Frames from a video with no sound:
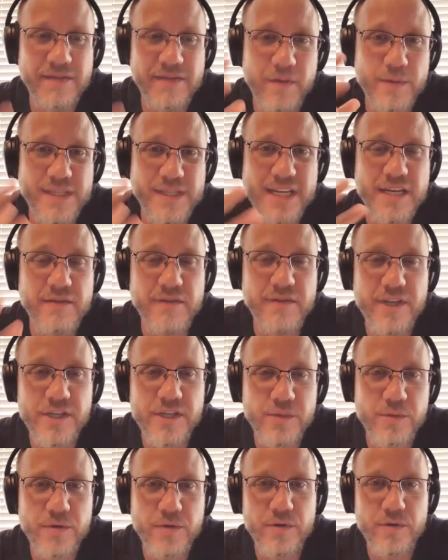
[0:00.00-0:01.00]
Because if it was
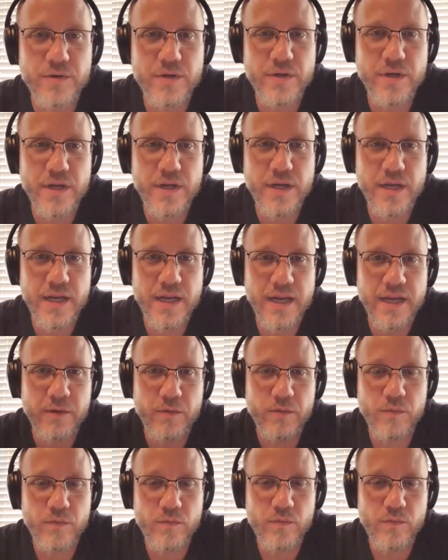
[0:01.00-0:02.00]
individual,
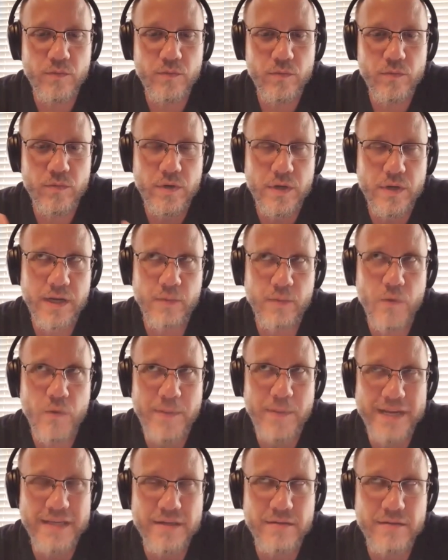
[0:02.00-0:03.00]
it
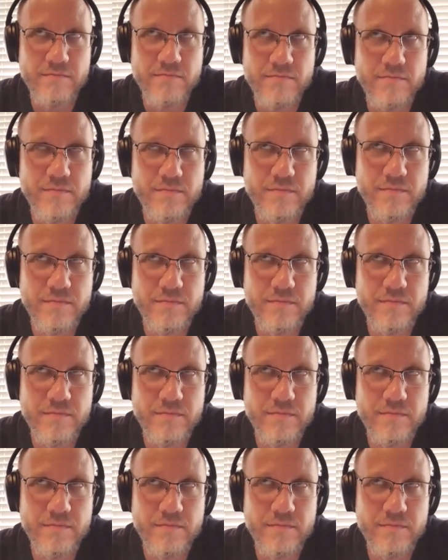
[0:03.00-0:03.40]
would be,